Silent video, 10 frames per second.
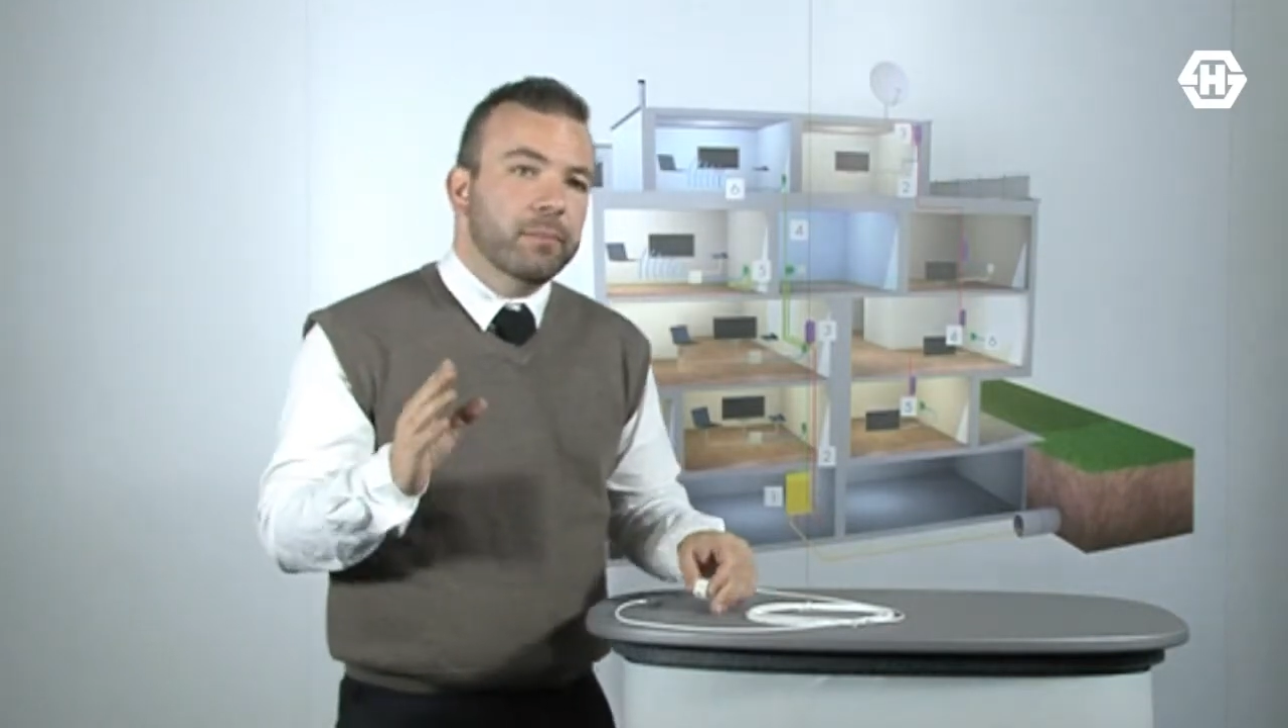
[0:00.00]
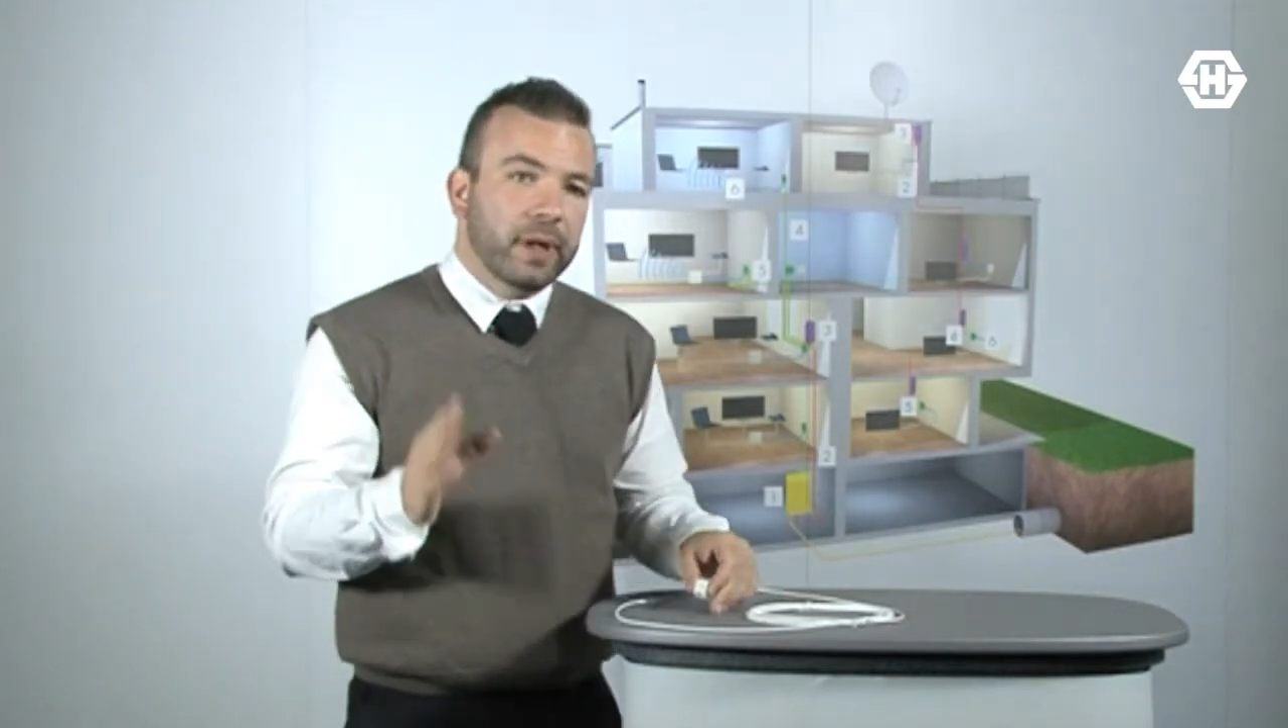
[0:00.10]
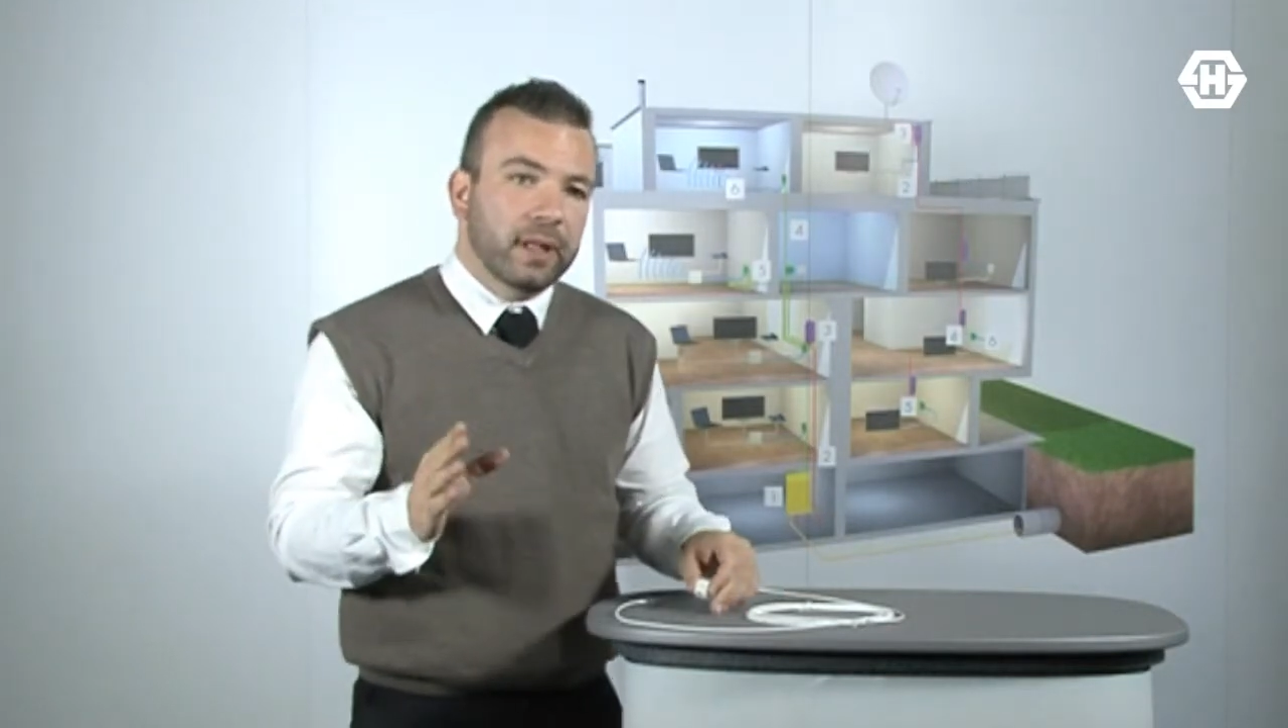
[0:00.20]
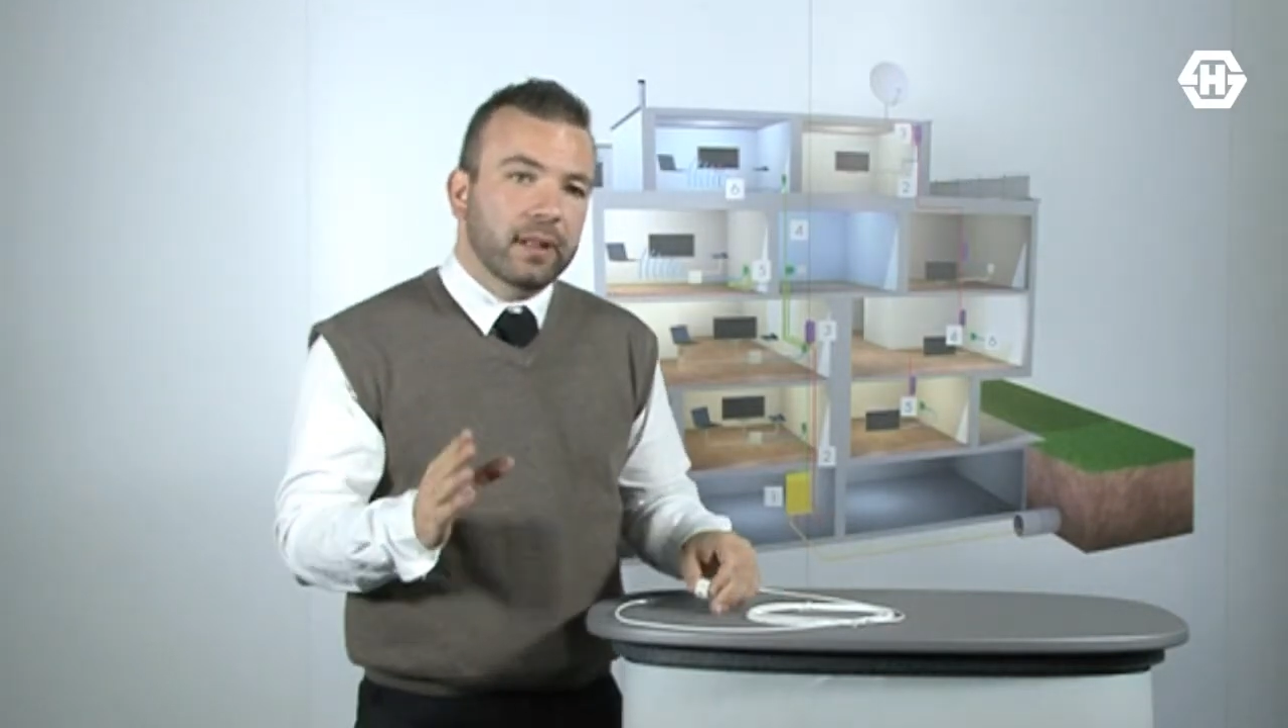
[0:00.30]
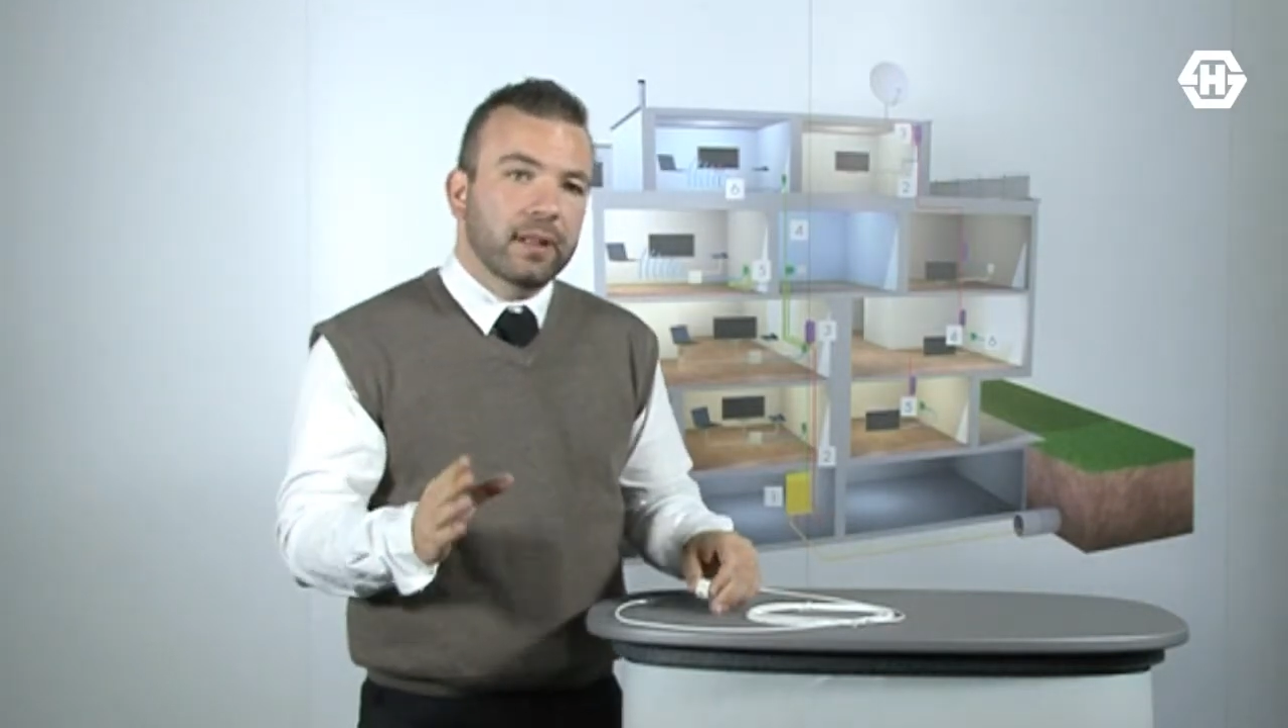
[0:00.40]

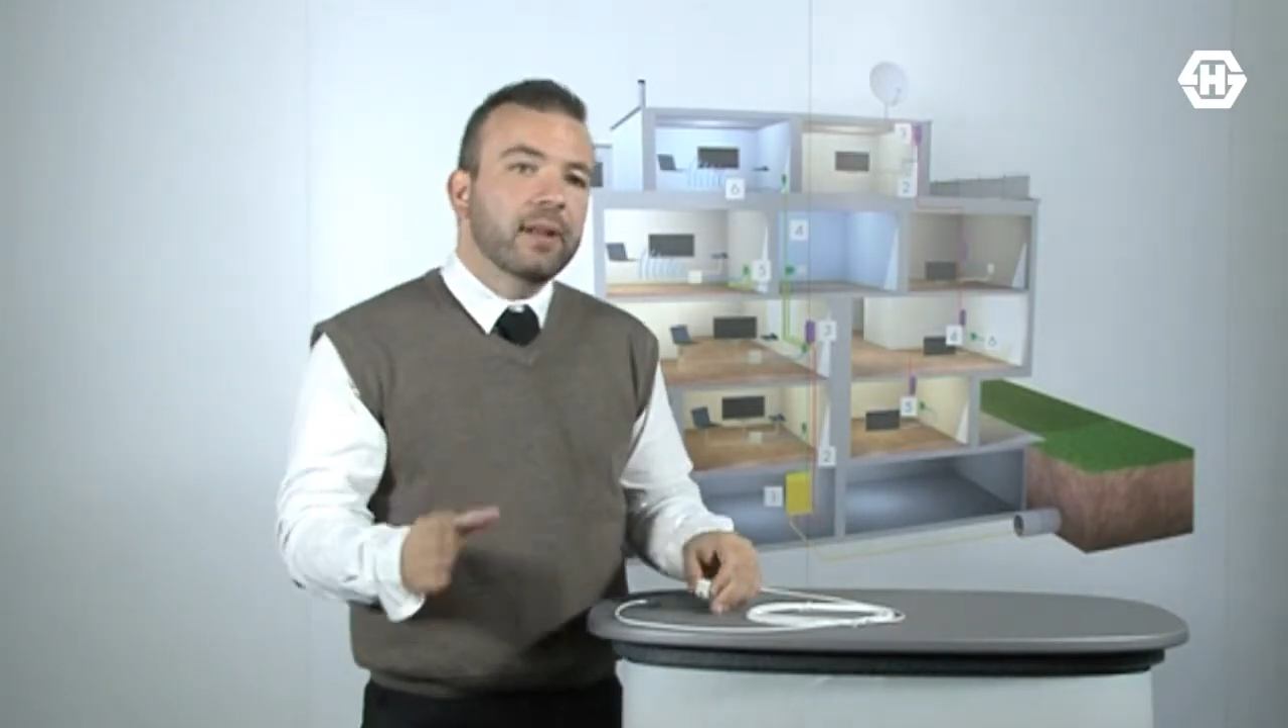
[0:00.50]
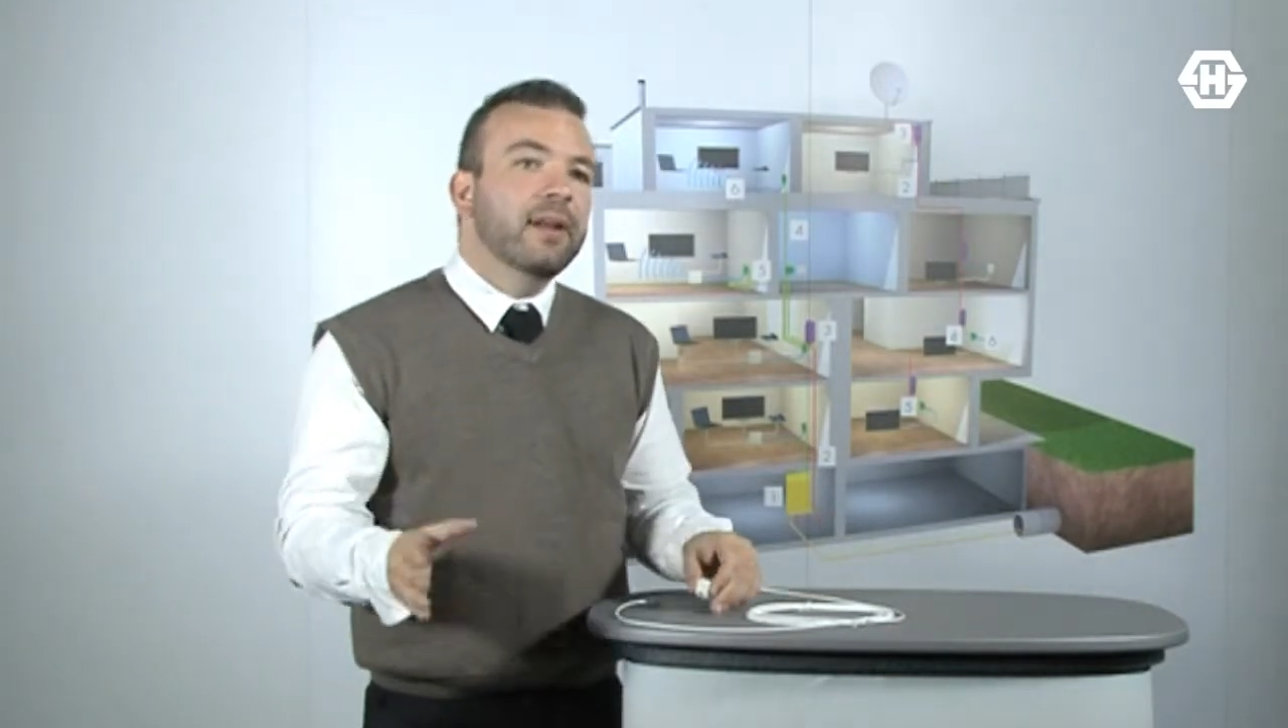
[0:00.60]
But